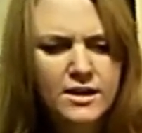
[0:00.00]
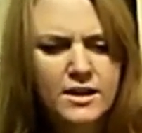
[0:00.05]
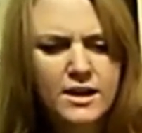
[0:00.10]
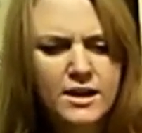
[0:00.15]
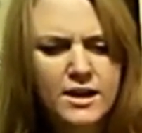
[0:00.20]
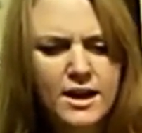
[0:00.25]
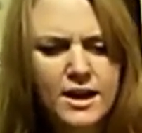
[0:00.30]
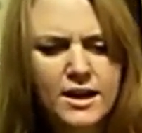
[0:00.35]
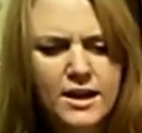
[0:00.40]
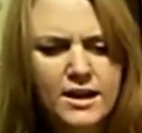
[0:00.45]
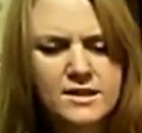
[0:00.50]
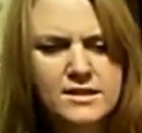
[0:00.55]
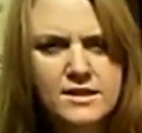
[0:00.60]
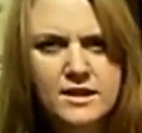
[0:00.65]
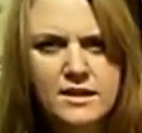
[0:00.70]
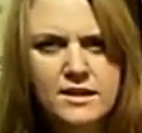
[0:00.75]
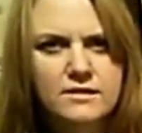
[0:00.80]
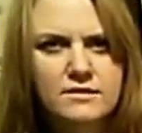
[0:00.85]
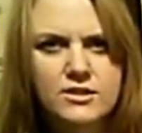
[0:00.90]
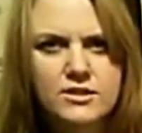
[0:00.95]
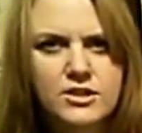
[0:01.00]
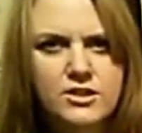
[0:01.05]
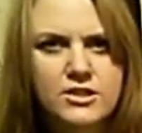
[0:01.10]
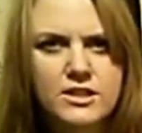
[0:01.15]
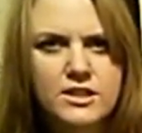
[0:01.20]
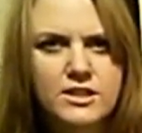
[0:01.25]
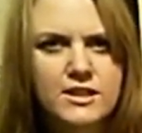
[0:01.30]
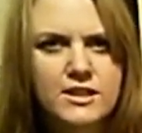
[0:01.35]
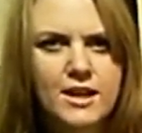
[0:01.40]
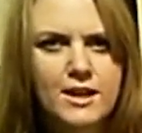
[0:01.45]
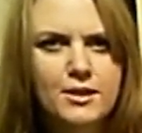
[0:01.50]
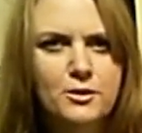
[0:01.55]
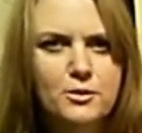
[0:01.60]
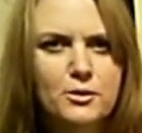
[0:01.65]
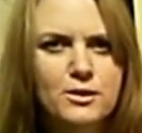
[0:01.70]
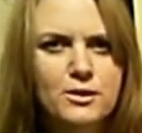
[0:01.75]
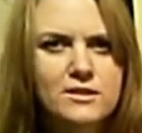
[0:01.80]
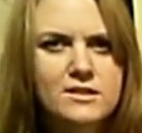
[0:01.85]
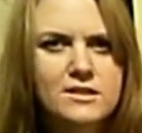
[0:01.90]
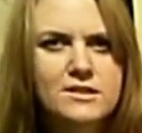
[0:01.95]
and I guess I just couldn't get the
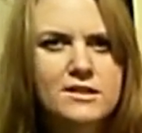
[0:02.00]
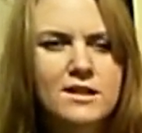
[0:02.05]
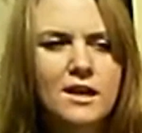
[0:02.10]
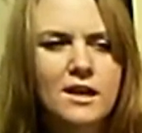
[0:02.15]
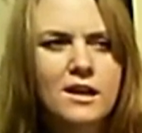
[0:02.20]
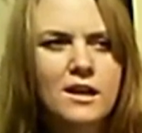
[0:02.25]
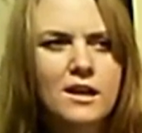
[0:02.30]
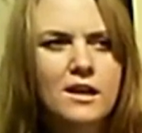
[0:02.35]
words, is that